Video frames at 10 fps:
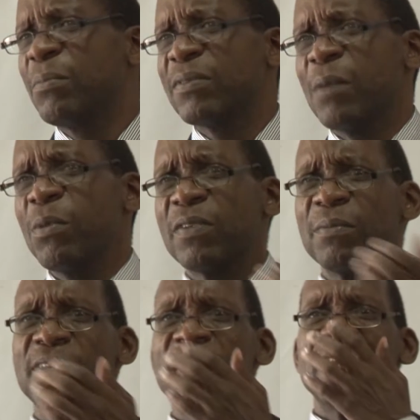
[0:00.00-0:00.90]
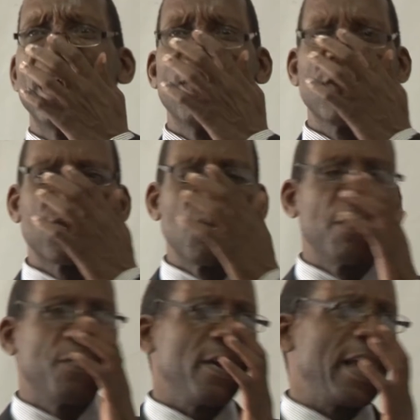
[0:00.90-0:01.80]
some of them did their law school
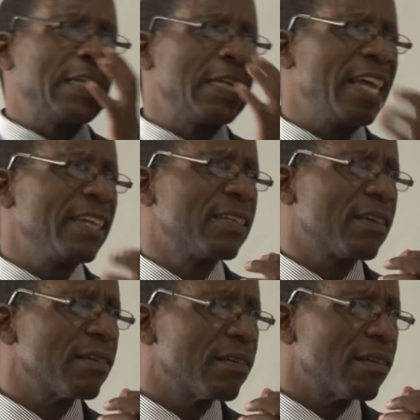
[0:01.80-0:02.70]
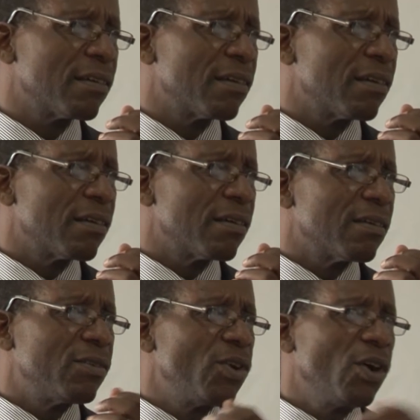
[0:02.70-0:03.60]
before 1980.
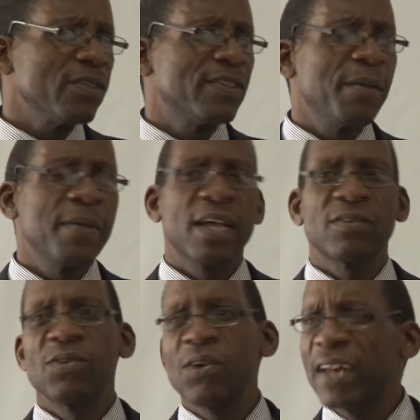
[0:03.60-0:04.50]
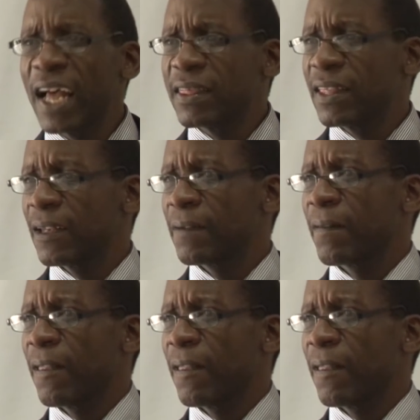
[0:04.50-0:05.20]
No seminars, no nothing.